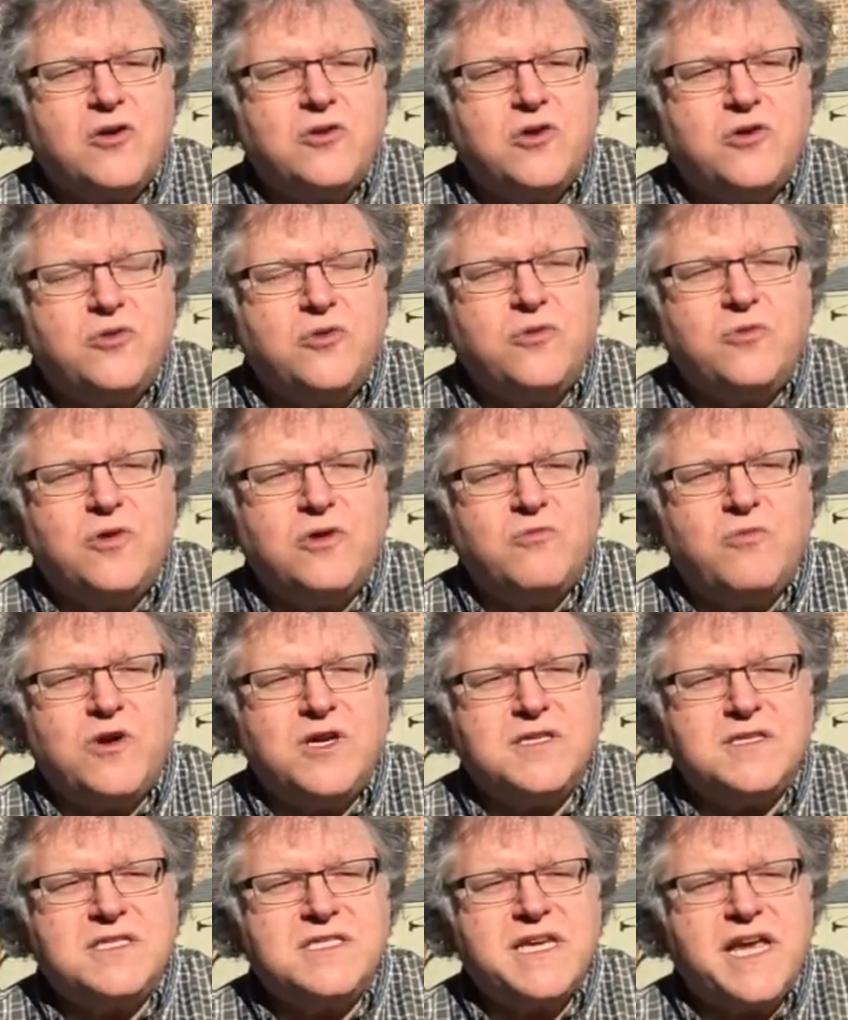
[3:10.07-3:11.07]
who
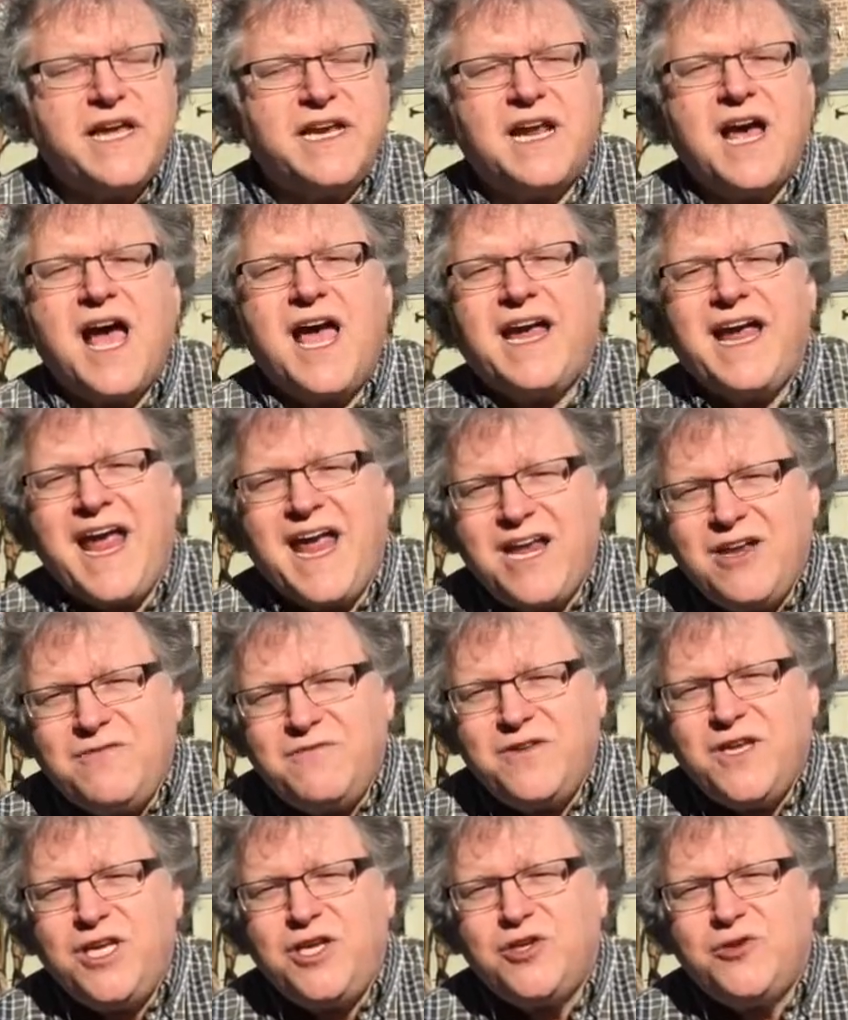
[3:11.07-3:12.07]
once said, "I
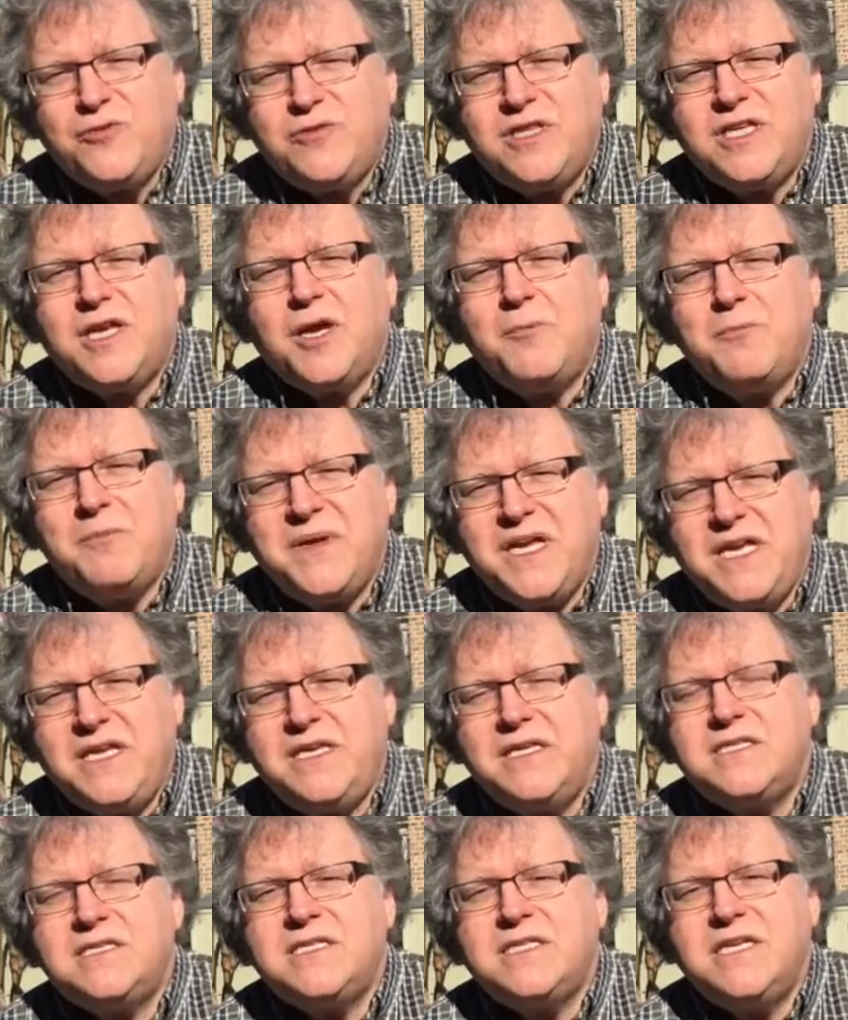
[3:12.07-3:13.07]
envy you the
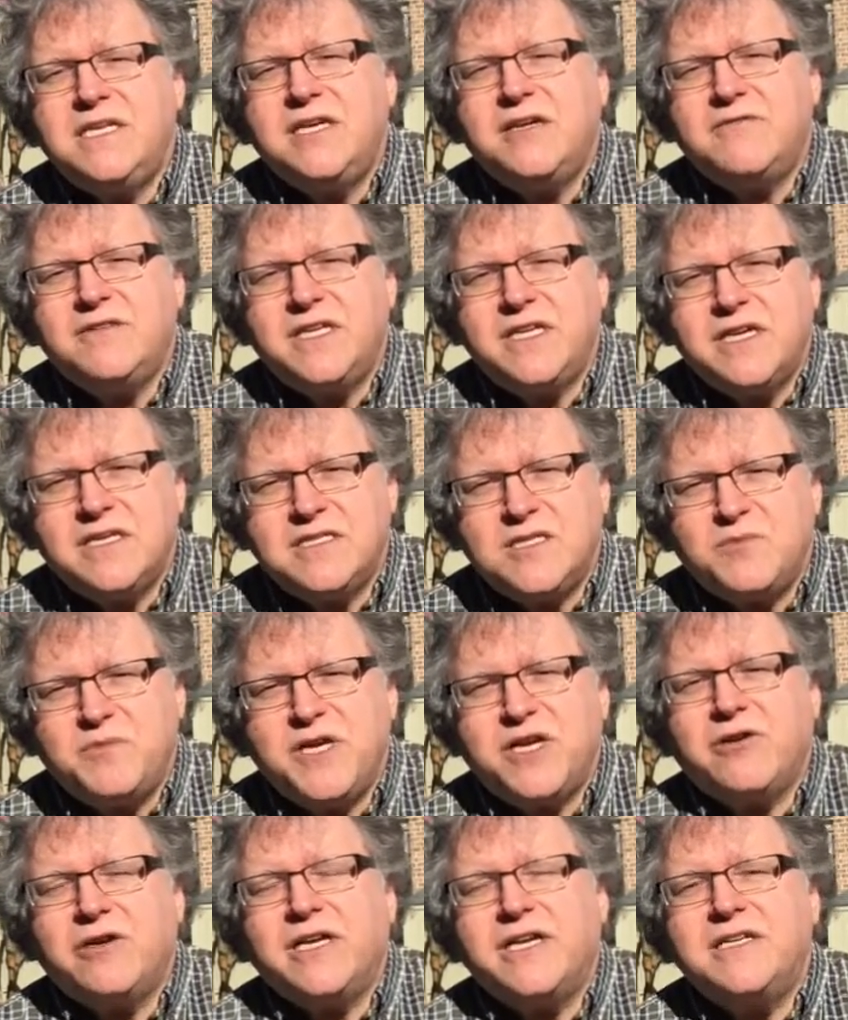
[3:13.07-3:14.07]
immediacy of the
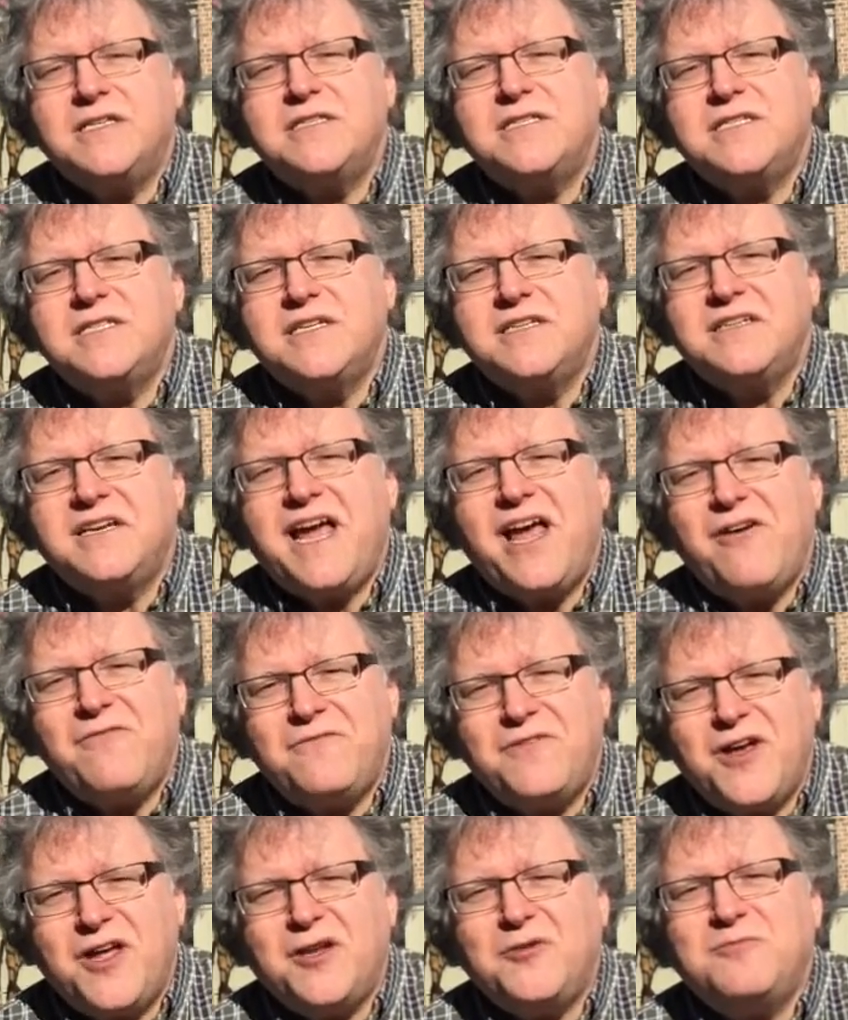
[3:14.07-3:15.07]
experience. Have
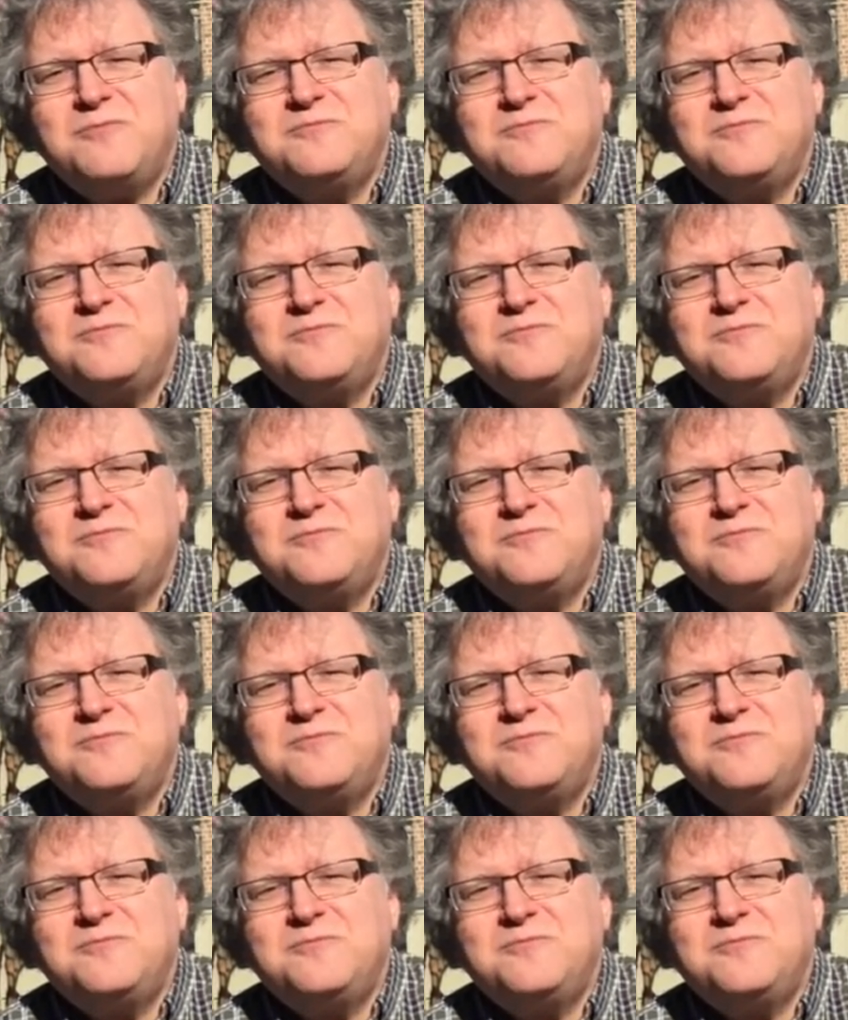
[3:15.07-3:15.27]
fun."